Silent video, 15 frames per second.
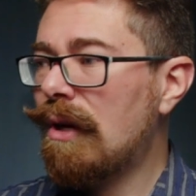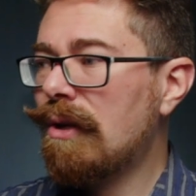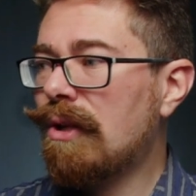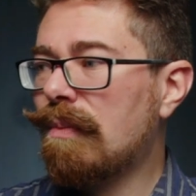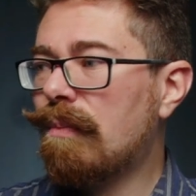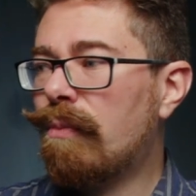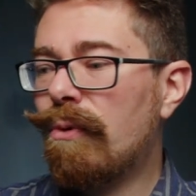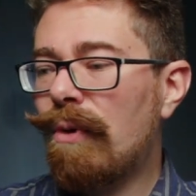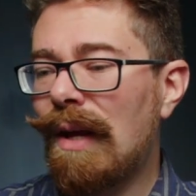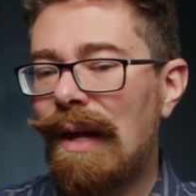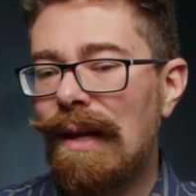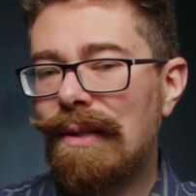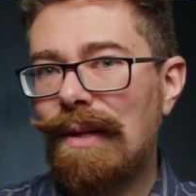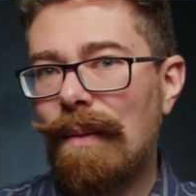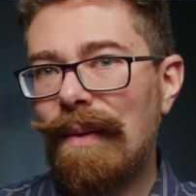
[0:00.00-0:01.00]
Just
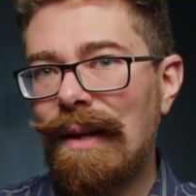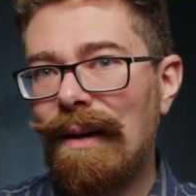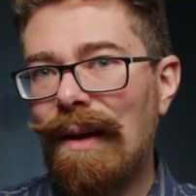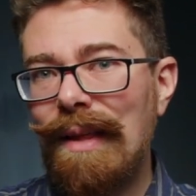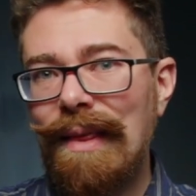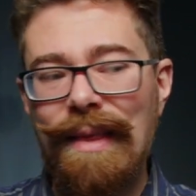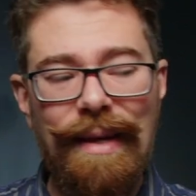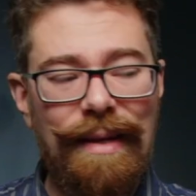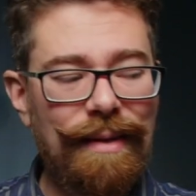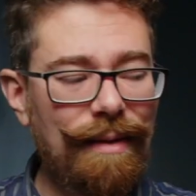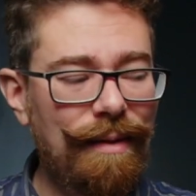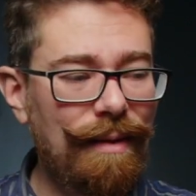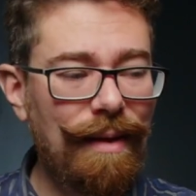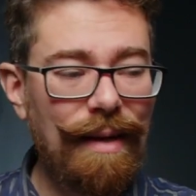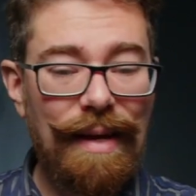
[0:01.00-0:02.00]
bringing something like
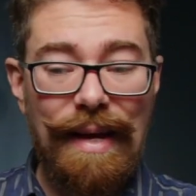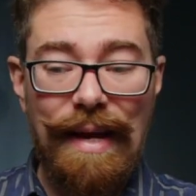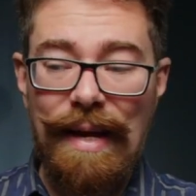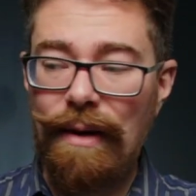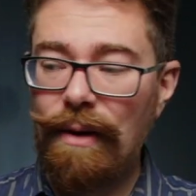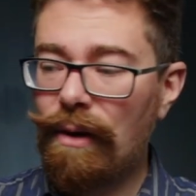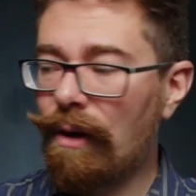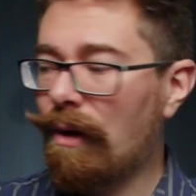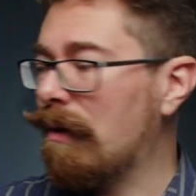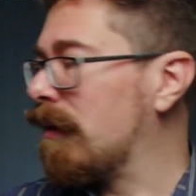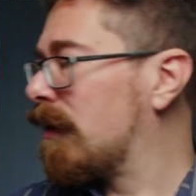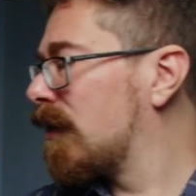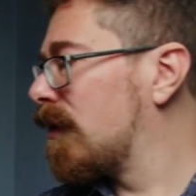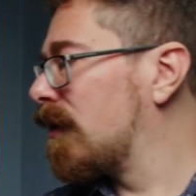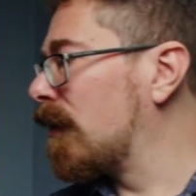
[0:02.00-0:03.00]
this in
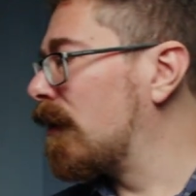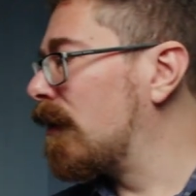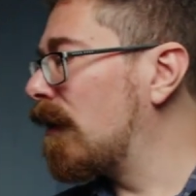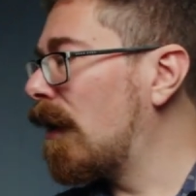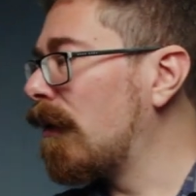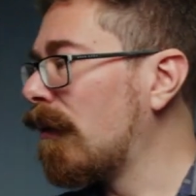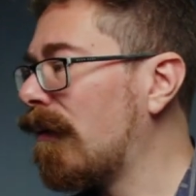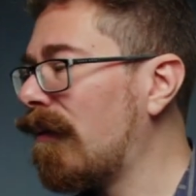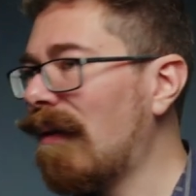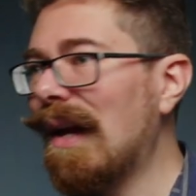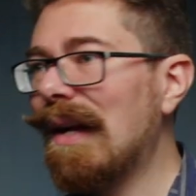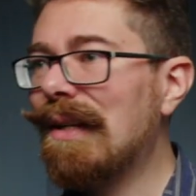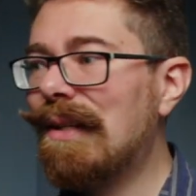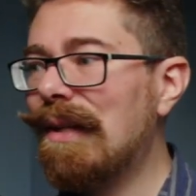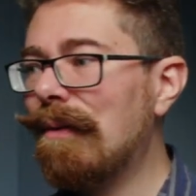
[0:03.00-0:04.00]
close to a
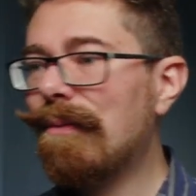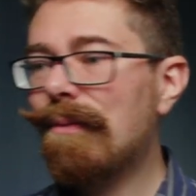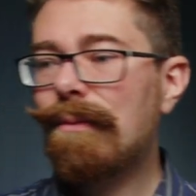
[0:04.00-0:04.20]
reflective,